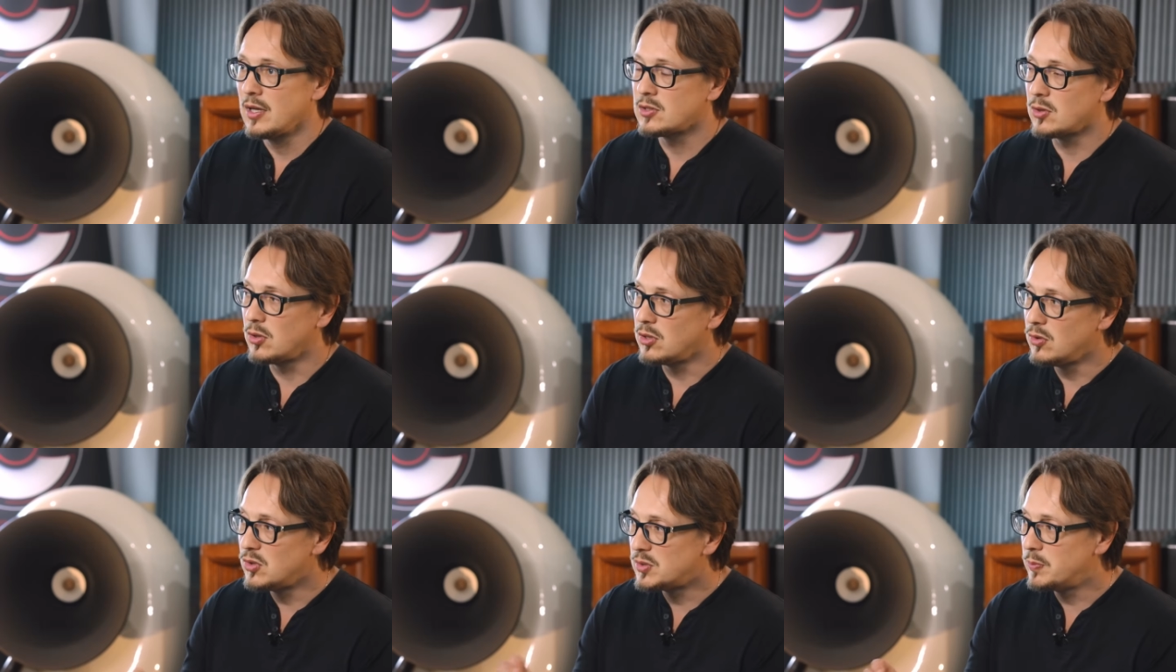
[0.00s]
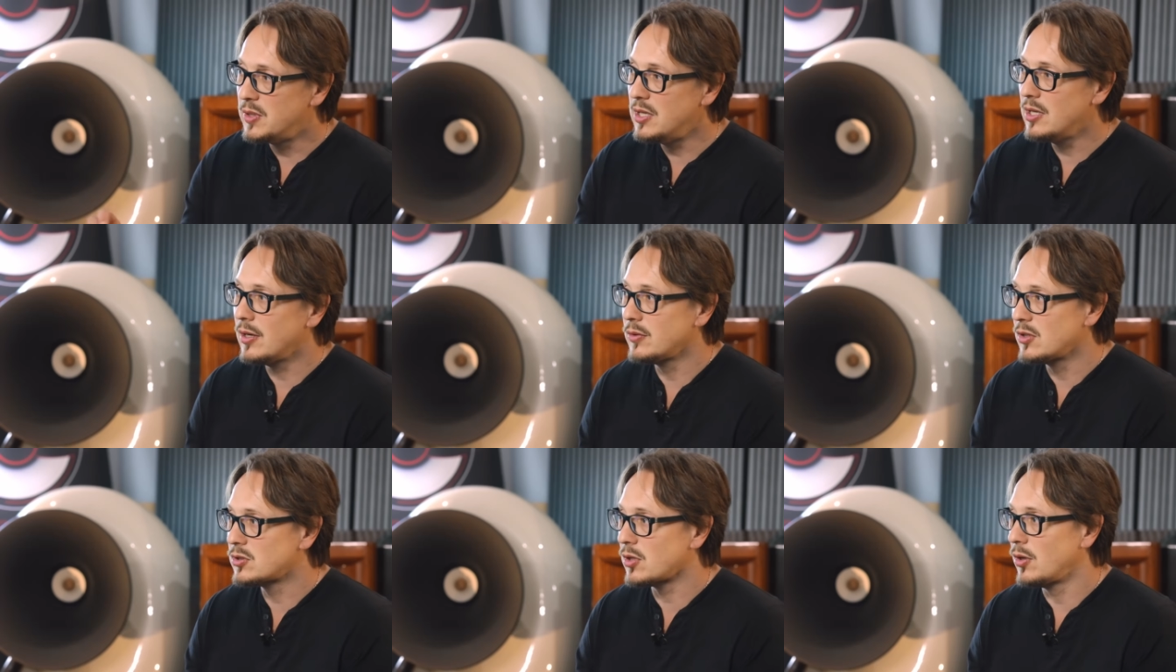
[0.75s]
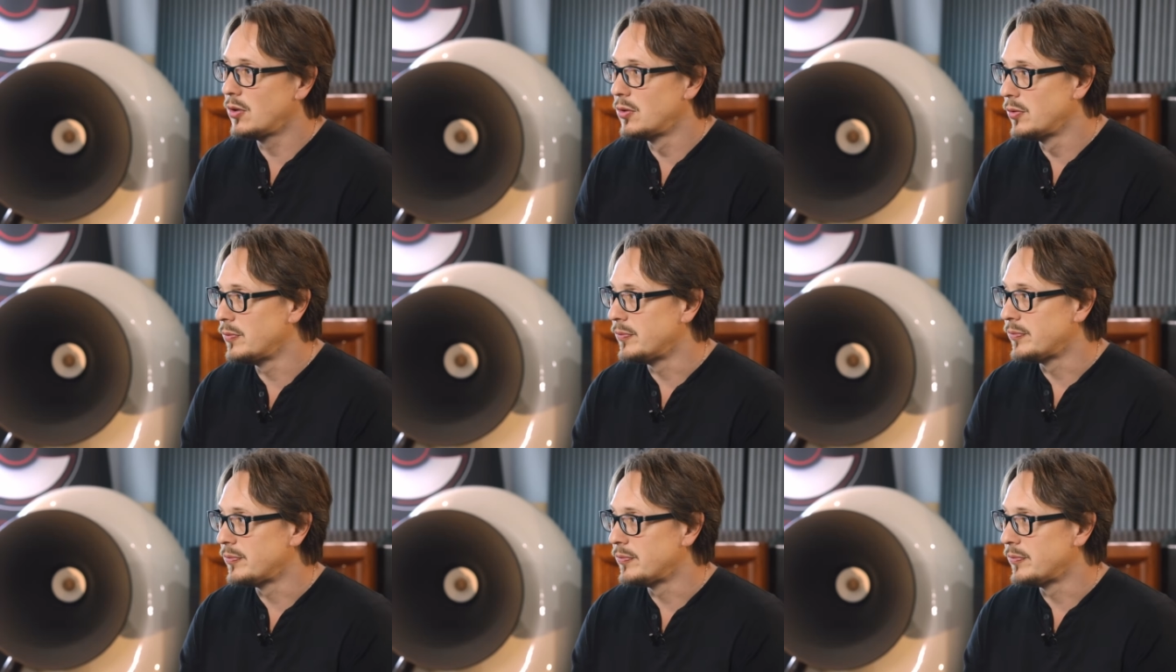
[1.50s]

So USB on its own